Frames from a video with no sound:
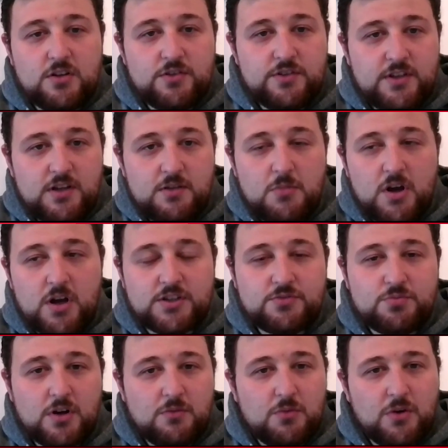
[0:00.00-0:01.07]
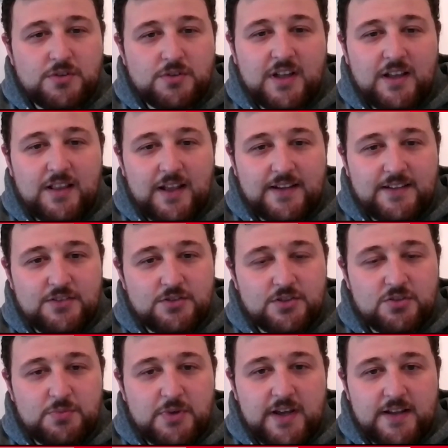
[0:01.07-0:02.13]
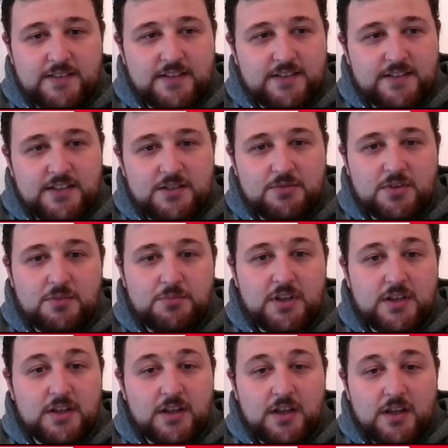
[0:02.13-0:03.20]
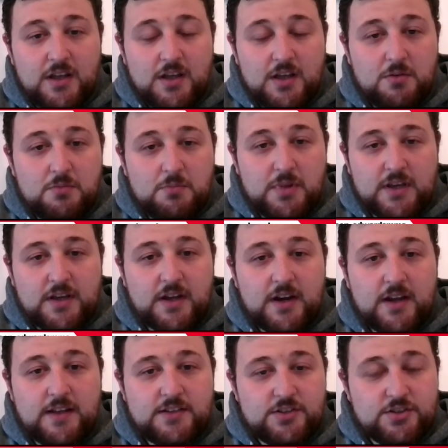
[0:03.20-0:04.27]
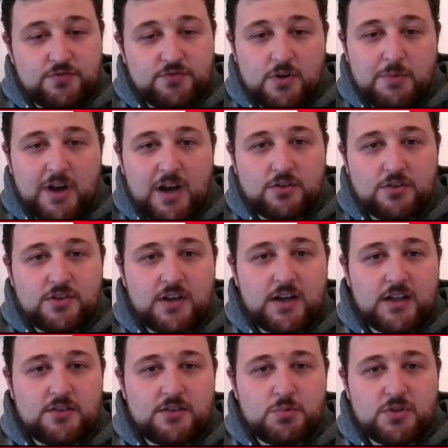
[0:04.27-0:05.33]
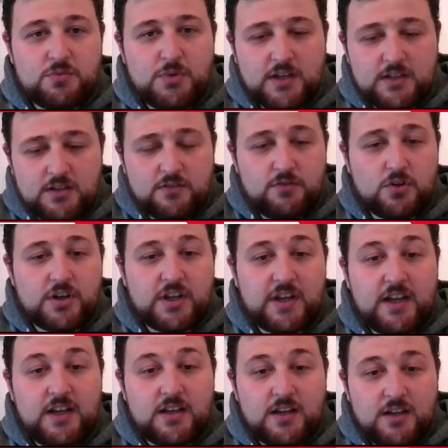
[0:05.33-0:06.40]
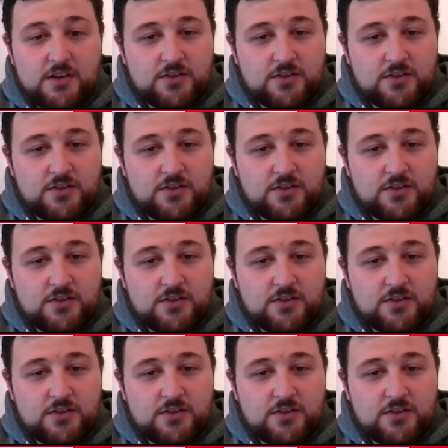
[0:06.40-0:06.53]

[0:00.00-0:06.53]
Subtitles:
London and March, what was that like to experience? It seemed to be a bit crazy just from an outside perspective looking in.